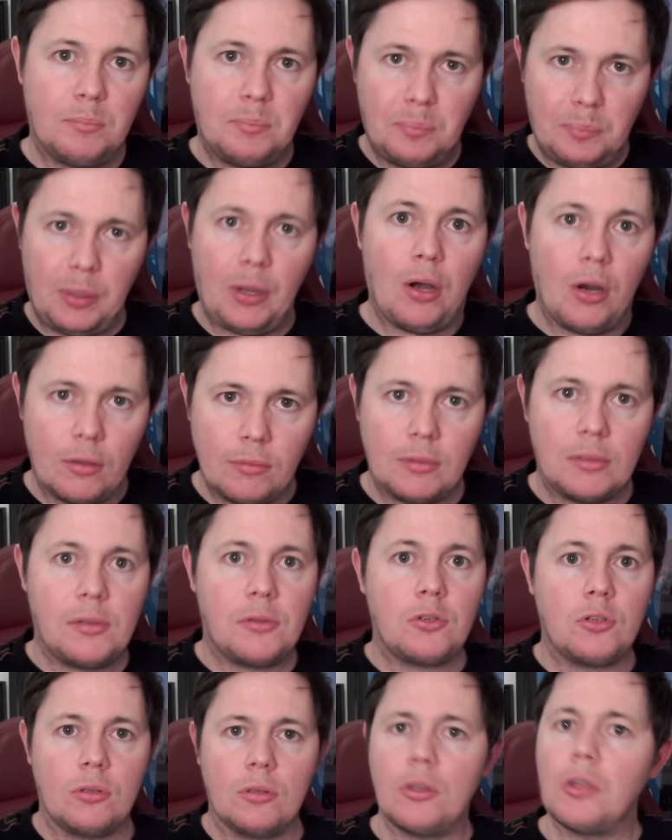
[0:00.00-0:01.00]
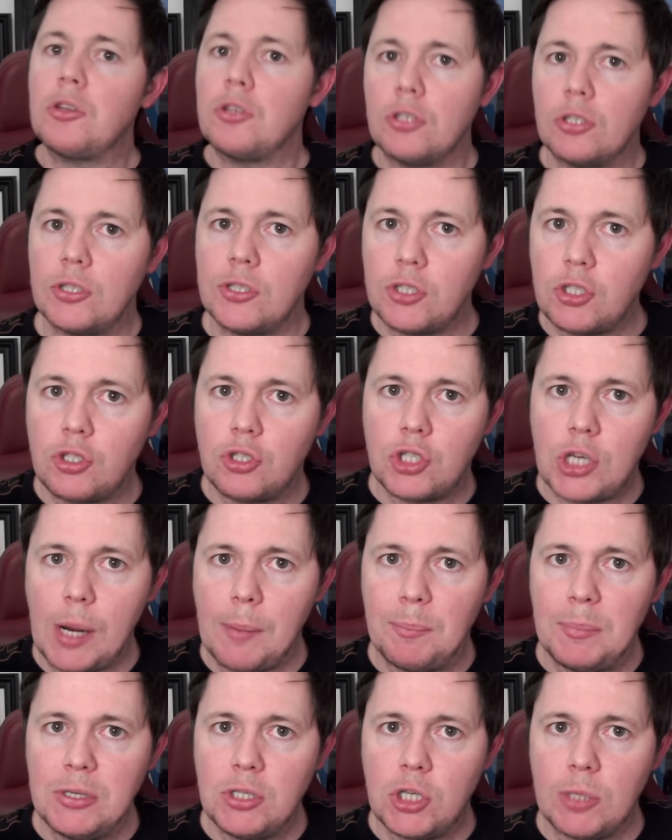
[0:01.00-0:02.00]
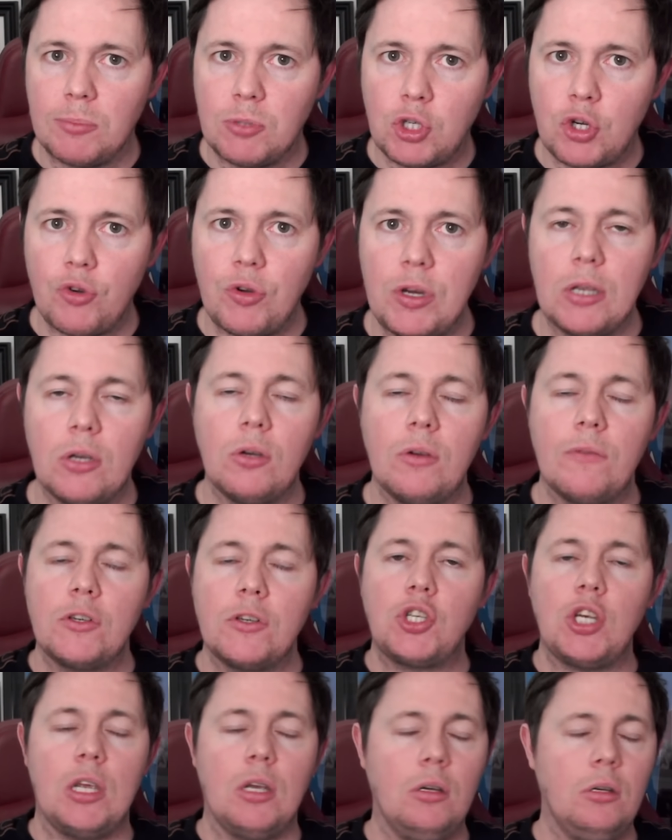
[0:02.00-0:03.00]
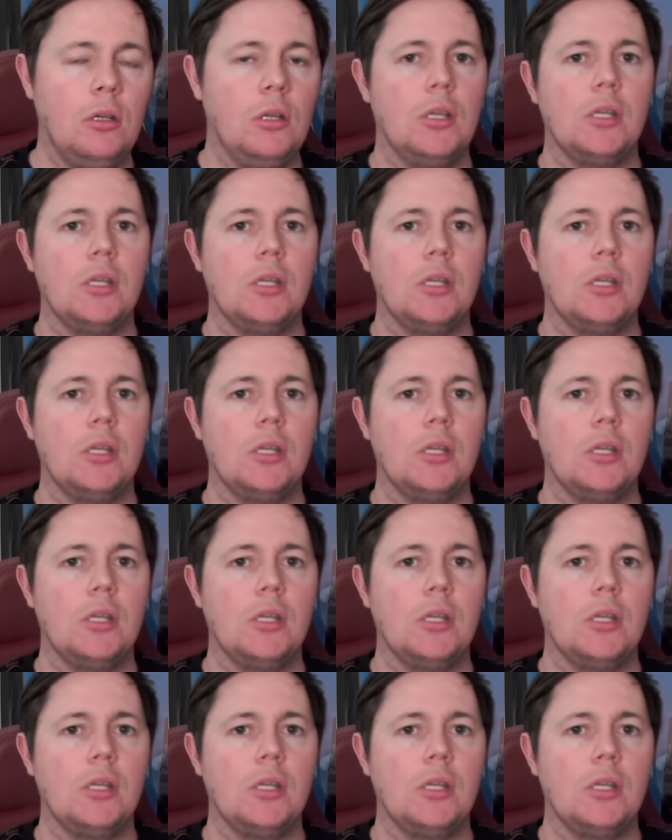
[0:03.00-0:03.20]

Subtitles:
part of the Championship trio for Gio.